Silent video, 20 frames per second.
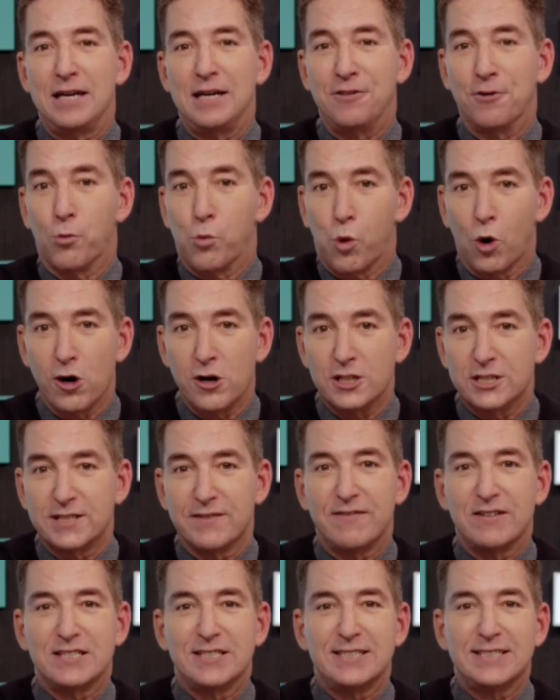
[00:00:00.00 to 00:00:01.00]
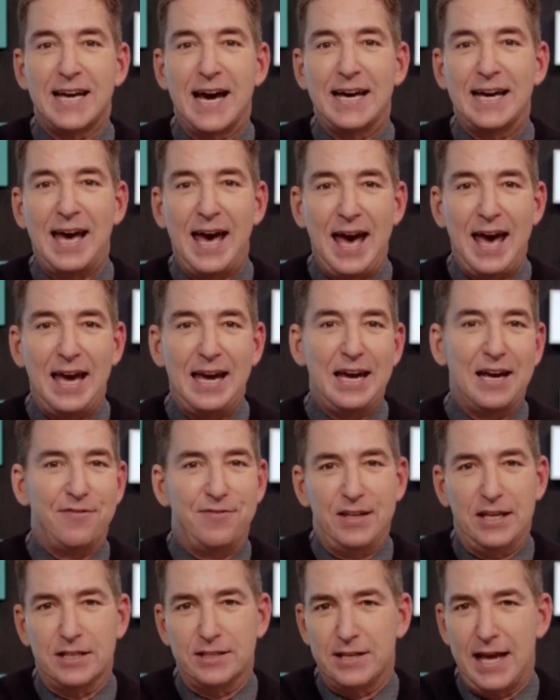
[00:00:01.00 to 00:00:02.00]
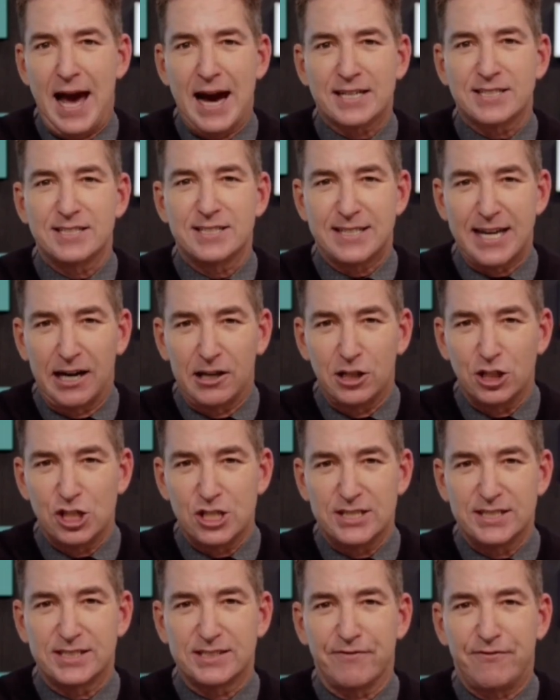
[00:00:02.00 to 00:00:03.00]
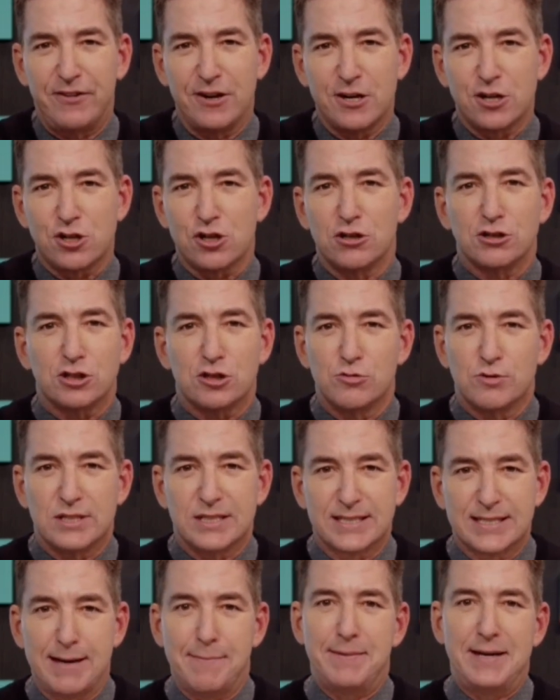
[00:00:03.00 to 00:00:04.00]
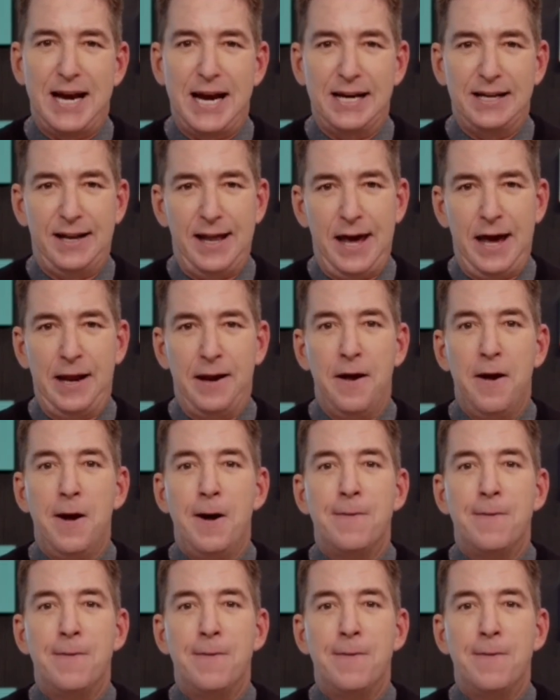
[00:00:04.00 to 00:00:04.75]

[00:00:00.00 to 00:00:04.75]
in the words of the CIA and the ex-intelligence officials who disseminated it